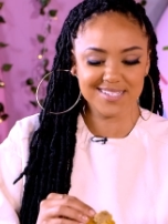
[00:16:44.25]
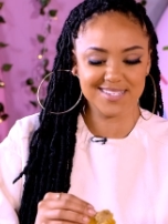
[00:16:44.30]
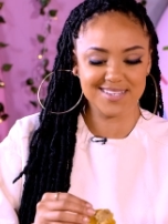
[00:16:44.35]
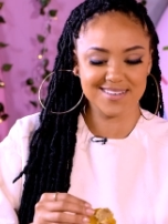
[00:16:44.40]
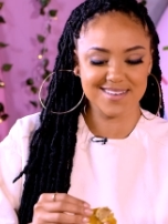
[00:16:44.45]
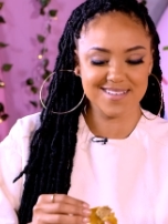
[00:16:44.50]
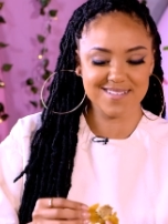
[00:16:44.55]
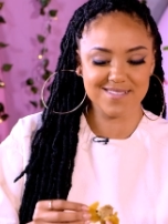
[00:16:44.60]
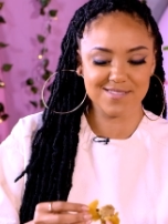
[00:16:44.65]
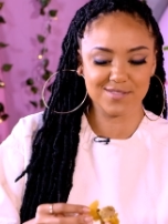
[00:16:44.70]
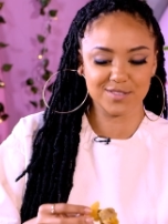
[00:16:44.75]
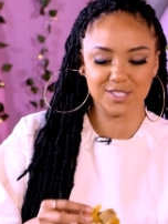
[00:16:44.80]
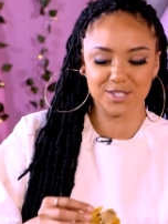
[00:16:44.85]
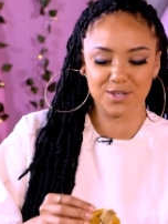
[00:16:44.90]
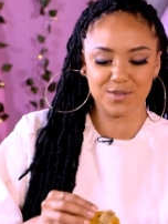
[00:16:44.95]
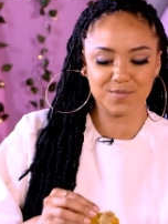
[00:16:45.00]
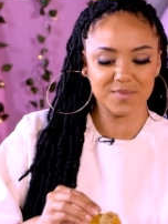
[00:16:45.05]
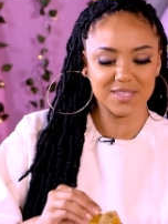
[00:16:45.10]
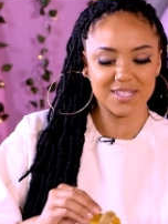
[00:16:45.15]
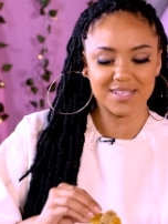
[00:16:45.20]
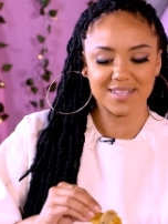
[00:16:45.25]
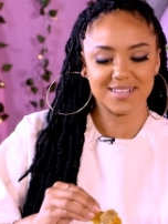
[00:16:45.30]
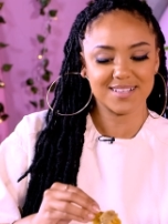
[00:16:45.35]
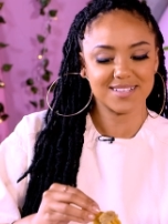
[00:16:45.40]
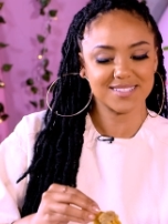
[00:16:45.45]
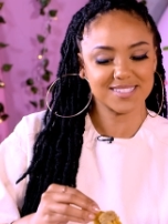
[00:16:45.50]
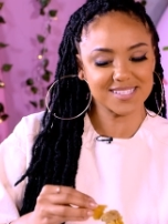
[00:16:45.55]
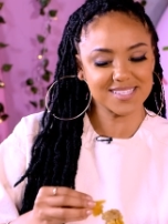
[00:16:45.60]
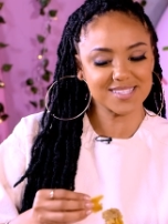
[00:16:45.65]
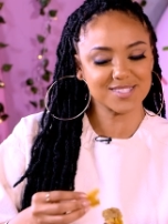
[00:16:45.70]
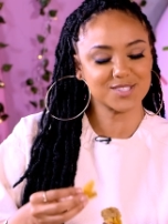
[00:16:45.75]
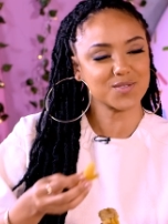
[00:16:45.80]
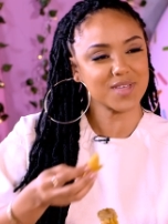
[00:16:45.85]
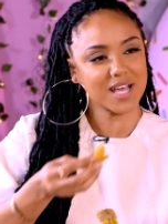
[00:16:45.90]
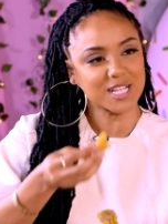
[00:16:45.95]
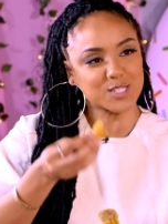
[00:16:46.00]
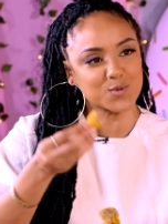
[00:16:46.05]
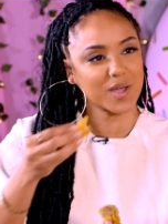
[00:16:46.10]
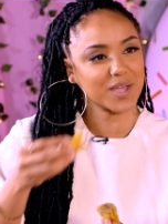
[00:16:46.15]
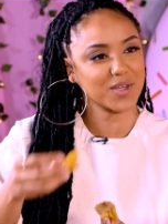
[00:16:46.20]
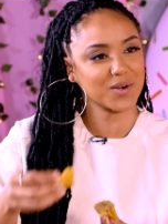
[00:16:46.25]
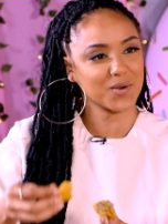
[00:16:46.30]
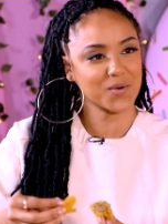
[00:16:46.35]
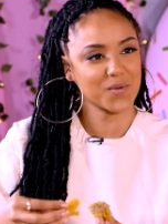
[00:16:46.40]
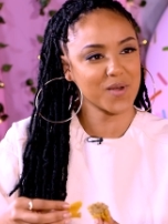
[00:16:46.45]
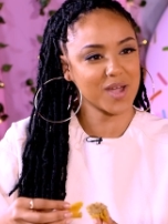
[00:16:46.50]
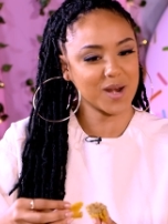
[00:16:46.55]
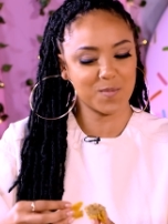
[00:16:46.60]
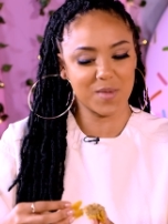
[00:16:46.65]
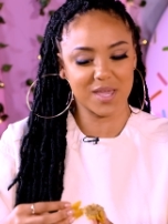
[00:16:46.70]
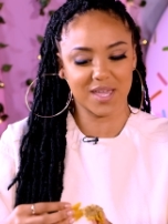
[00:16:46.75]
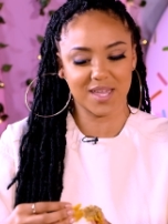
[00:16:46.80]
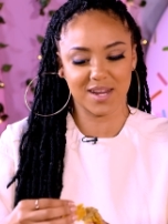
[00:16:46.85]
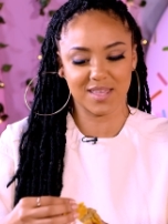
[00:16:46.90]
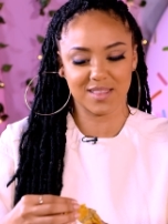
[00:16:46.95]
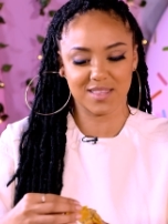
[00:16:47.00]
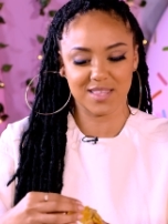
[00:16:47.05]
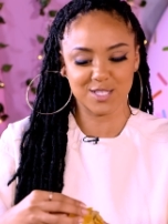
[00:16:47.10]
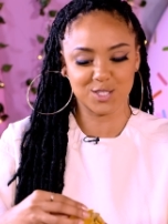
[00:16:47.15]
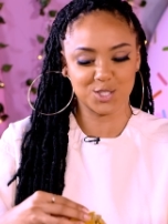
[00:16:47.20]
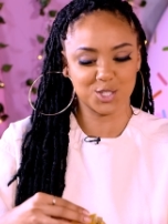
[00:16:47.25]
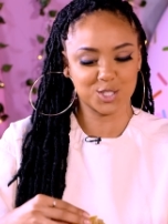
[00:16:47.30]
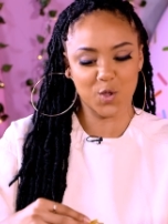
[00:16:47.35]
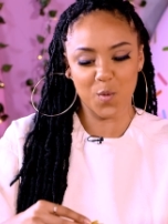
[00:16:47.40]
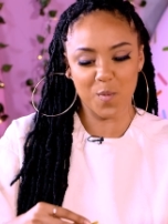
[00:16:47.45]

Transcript: -hmm. to mm-hmm. know. So. See, so that's why you don't know how to make any of the things. You just go